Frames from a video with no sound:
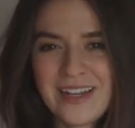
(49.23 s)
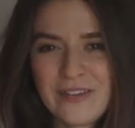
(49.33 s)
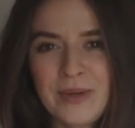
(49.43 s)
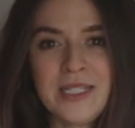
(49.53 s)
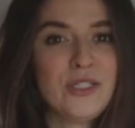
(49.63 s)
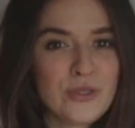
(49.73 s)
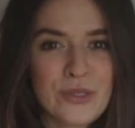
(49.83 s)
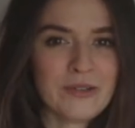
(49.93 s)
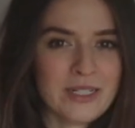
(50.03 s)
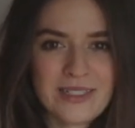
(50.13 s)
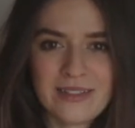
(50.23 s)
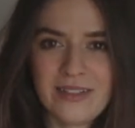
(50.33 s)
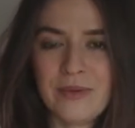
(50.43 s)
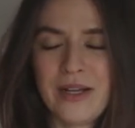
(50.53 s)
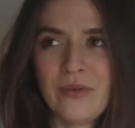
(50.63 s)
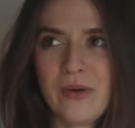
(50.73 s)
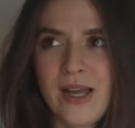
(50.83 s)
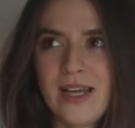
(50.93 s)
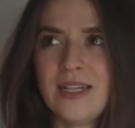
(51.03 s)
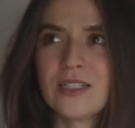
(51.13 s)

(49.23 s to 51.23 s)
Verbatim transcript: I have been doing recently, by the way,